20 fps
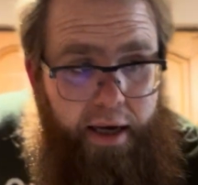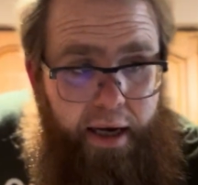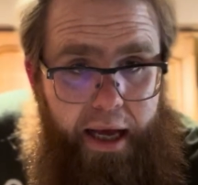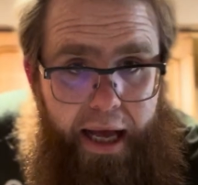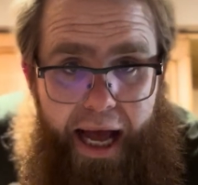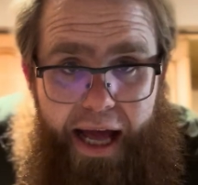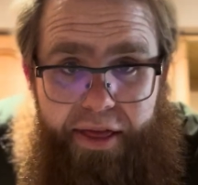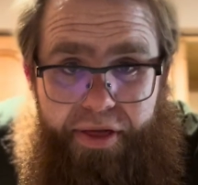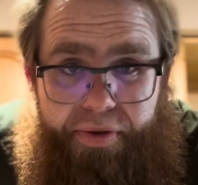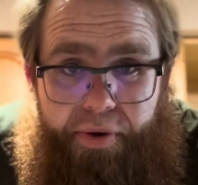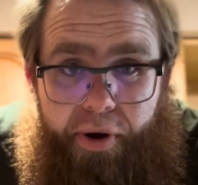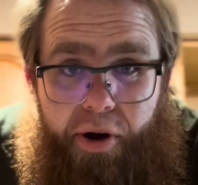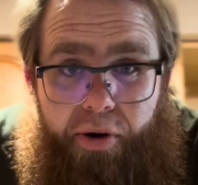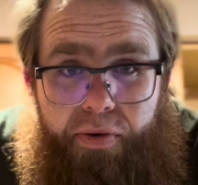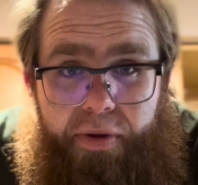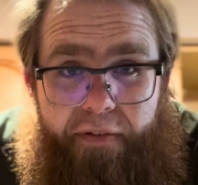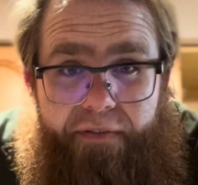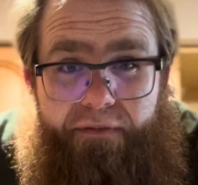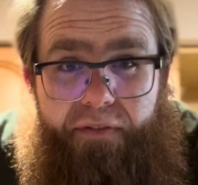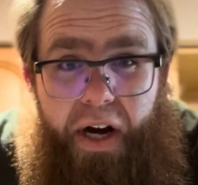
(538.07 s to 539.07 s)
and throw
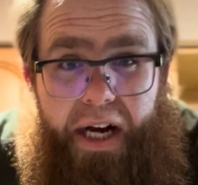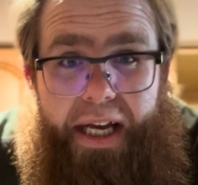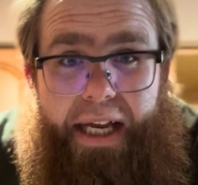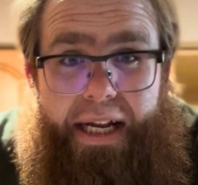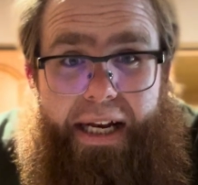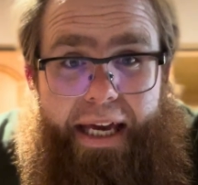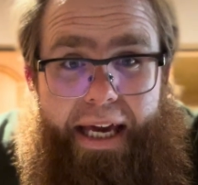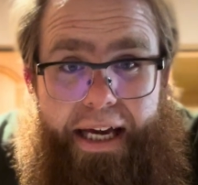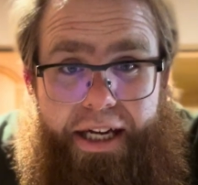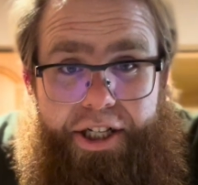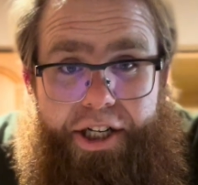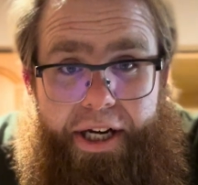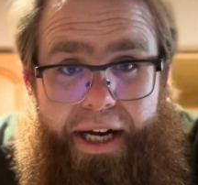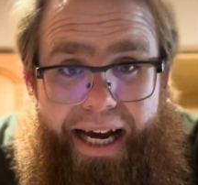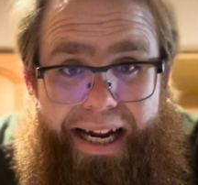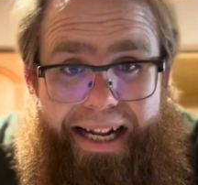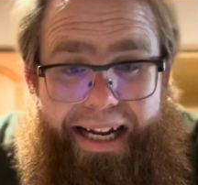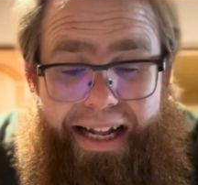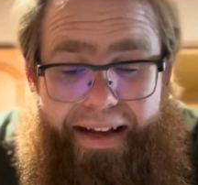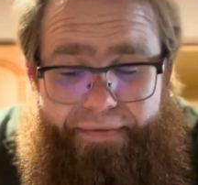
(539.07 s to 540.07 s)
the fucking kitchen
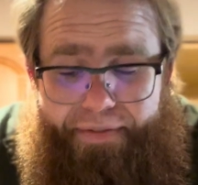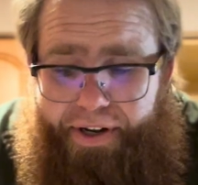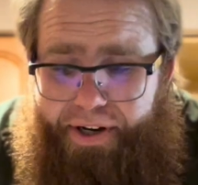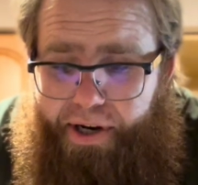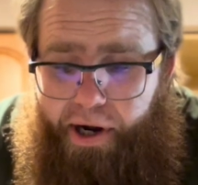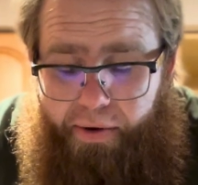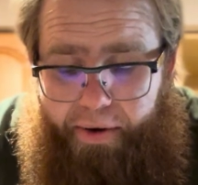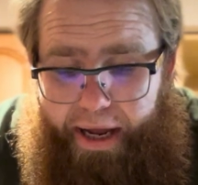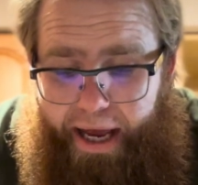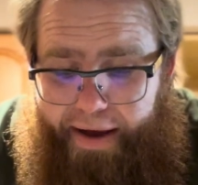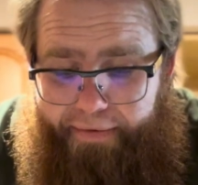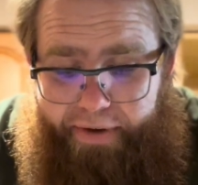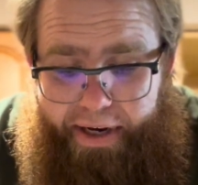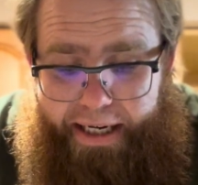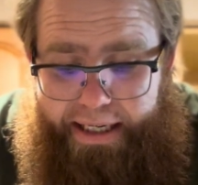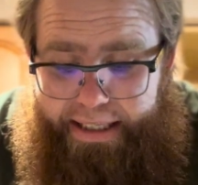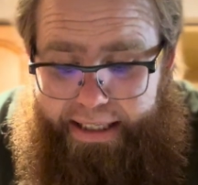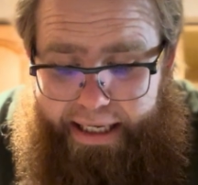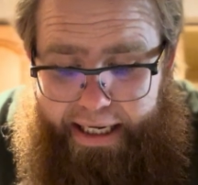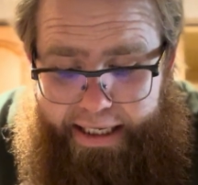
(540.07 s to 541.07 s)
at it. If you don't have
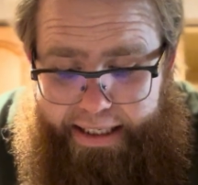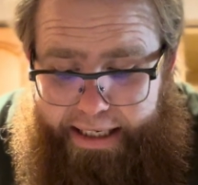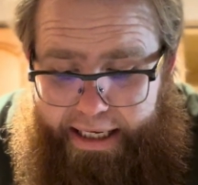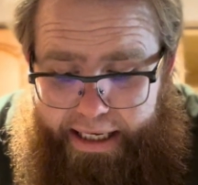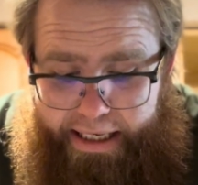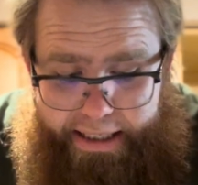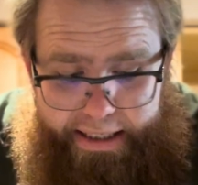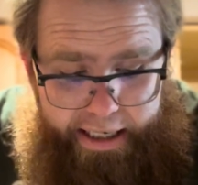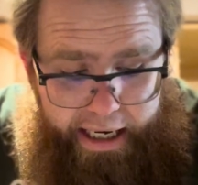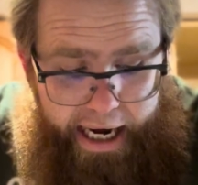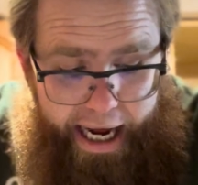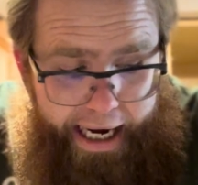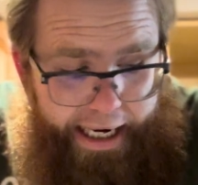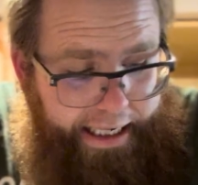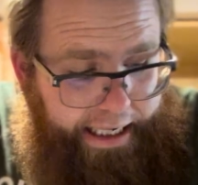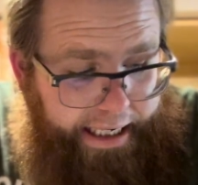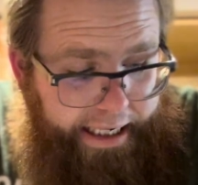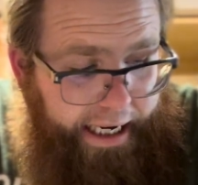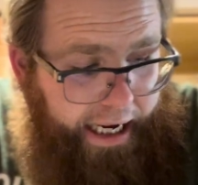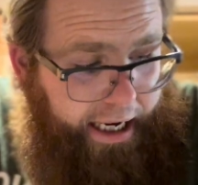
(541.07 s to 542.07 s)
any seasonings,
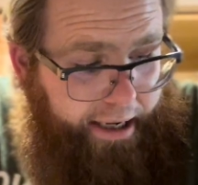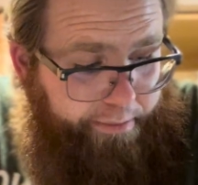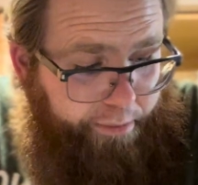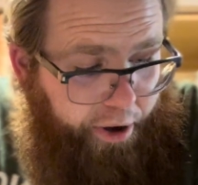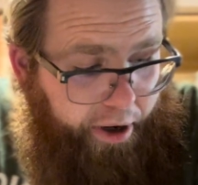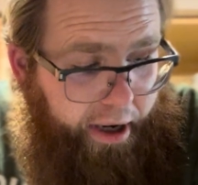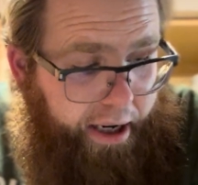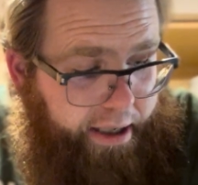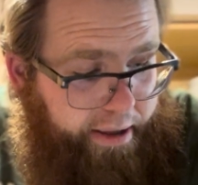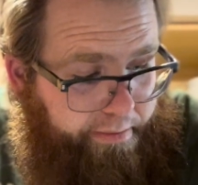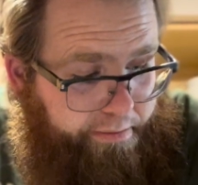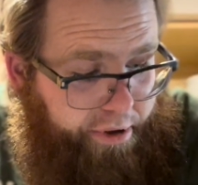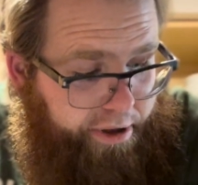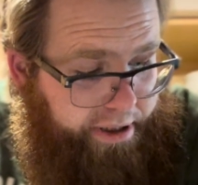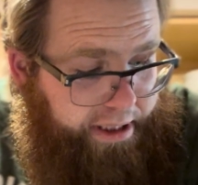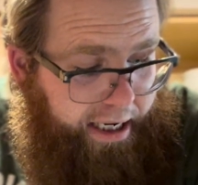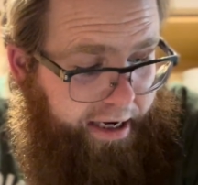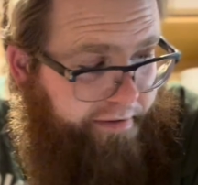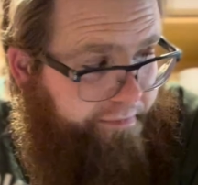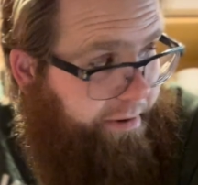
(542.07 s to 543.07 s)

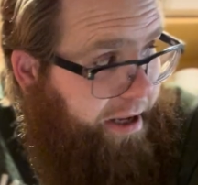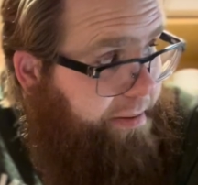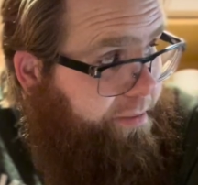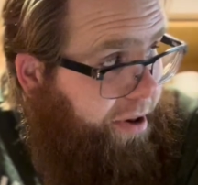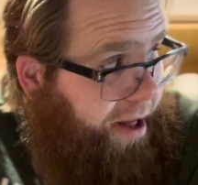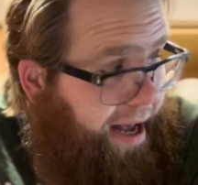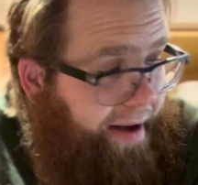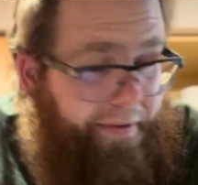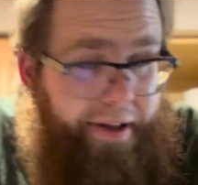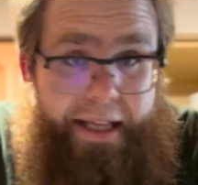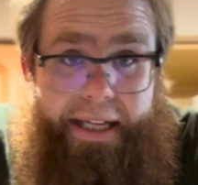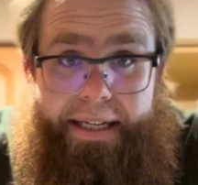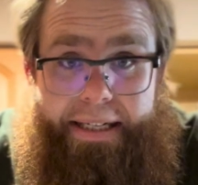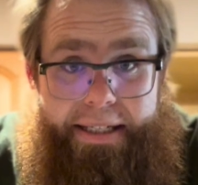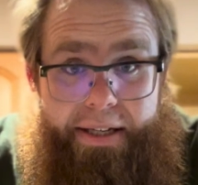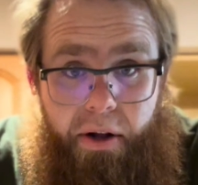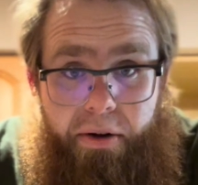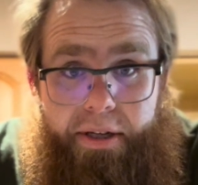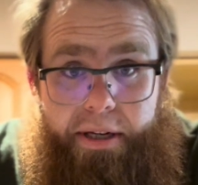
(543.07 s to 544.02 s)
99% of people have at least salt